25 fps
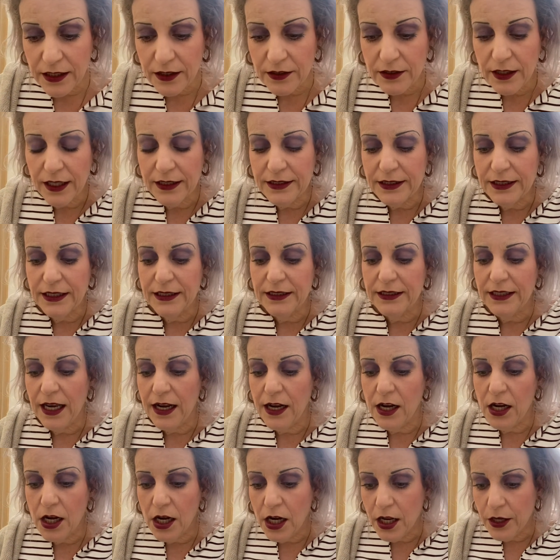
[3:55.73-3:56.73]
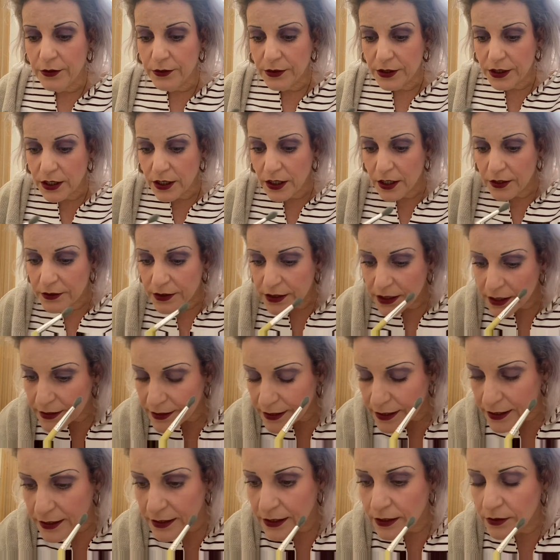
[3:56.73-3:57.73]
As I say, loads and loads of
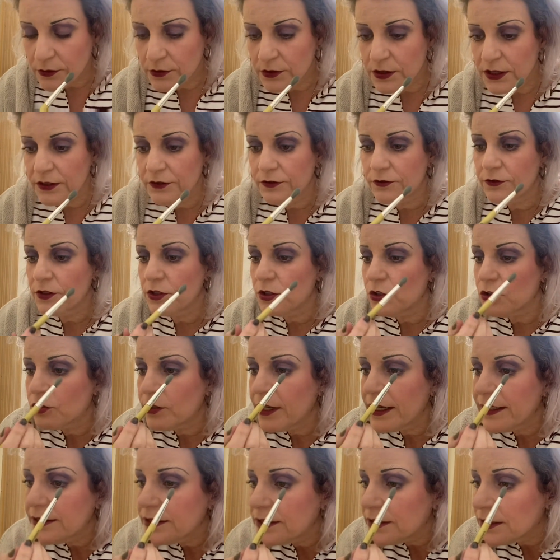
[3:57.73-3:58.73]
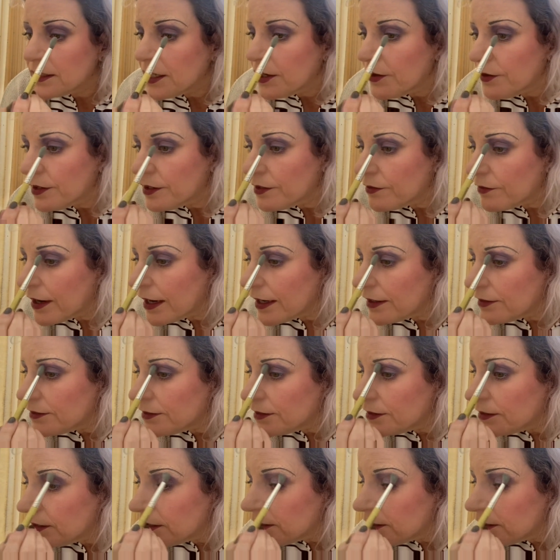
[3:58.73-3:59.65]
little different trends going around